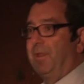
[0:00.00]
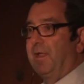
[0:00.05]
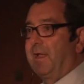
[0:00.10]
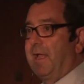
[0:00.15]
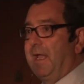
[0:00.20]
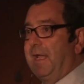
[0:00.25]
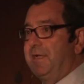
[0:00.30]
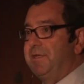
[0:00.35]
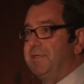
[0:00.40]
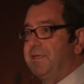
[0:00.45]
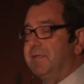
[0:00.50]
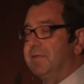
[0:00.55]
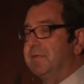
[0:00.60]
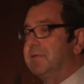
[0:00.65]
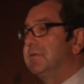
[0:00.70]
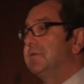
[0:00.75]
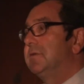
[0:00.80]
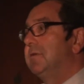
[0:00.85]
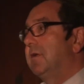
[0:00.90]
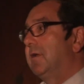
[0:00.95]

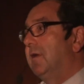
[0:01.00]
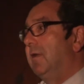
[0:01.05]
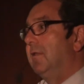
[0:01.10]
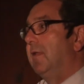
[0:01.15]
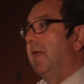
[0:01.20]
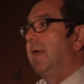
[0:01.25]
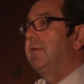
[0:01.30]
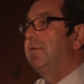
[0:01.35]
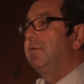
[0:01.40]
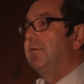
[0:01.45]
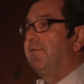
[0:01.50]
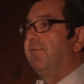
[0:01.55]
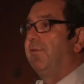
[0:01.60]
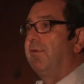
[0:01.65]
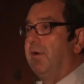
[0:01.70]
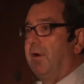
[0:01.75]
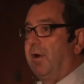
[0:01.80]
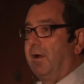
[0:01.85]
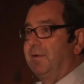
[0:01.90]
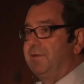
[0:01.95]
applications.
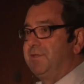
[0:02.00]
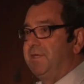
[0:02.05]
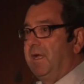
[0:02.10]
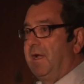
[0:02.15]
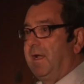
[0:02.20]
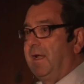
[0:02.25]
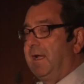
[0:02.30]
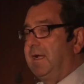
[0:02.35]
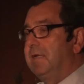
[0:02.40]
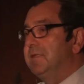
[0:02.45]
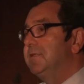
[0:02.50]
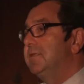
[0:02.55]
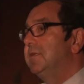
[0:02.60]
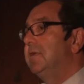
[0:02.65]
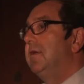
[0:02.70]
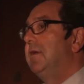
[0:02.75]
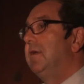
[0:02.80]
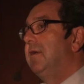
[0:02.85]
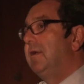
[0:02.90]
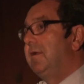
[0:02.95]
Collector for
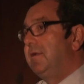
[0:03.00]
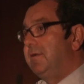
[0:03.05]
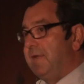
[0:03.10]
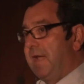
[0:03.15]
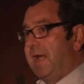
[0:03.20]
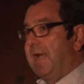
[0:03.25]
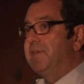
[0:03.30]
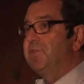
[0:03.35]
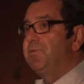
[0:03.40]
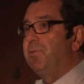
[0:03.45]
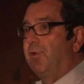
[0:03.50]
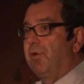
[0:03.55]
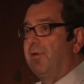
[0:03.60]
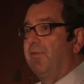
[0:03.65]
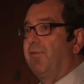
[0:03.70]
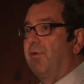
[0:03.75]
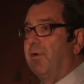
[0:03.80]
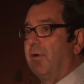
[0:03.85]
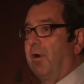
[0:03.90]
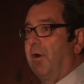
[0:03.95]
ArcGIS,
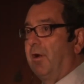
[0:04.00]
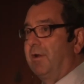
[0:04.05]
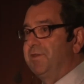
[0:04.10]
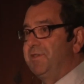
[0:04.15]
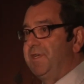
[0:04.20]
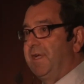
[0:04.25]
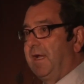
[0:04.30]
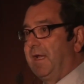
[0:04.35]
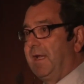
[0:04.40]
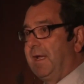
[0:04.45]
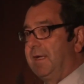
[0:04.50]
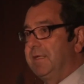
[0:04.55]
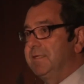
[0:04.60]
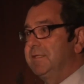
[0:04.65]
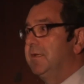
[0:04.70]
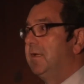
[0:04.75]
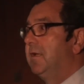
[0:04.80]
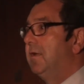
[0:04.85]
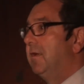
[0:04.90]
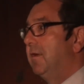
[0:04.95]
Dashboard for
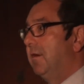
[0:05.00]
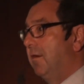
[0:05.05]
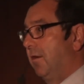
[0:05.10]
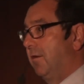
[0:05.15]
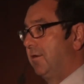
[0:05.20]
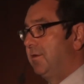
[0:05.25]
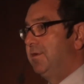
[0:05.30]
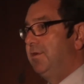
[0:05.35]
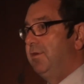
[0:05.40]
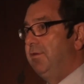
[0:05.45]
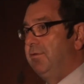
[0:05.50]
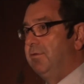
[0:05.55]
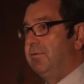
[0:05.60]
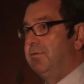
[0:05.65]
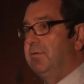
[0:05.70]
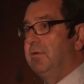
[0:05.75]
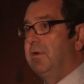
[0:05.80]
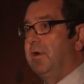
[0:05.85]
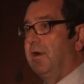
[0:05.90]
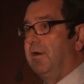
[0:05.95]
ArcGIS are
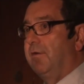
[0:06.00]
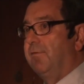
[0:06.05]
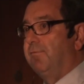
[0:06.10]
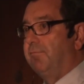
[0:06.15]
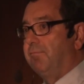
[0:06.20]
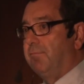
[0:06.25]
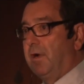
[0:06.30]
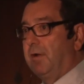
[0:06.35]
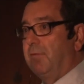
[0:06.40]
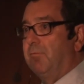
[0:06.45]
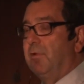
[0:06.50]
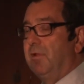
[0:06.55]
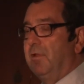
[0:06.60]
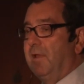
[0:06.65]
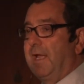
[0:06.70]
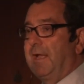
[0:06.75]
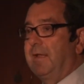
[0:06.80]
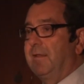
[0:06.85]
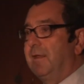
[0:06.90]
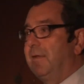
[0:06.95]
two of what
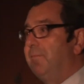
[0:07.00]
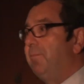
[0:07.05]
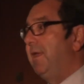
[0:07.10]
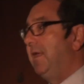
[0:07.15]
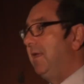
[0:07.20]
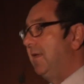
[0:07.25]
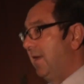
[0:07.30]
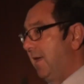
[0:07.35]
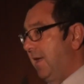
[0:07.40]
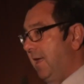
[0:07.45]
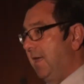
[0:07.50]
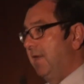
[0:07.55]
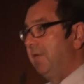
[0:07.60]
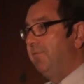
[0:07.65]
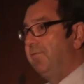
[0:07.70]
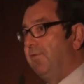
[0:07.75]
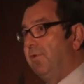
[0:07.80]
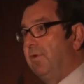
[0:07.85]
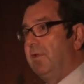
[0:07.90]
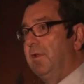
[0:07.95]
will likely be a
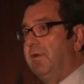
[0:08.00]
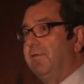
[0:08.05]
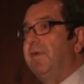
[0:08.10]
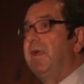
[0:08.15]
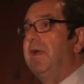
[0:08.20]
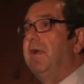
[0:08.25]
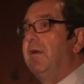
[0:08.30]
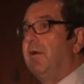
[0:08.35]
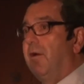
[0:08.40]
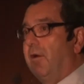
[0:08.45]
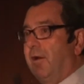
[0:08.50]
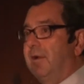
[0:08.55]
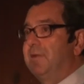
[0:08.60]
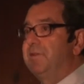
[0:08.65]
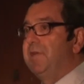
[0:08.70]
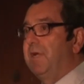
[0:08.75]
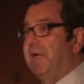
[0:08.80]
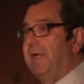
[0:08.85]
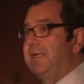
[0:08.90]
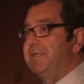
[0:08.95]
handful of
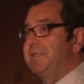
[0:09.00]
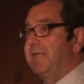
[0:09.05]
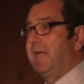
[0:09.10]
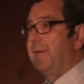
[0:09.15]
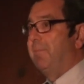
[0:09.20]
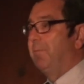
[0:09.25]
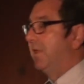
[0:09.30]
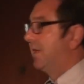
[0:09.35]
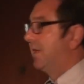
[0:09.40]
ArcGIS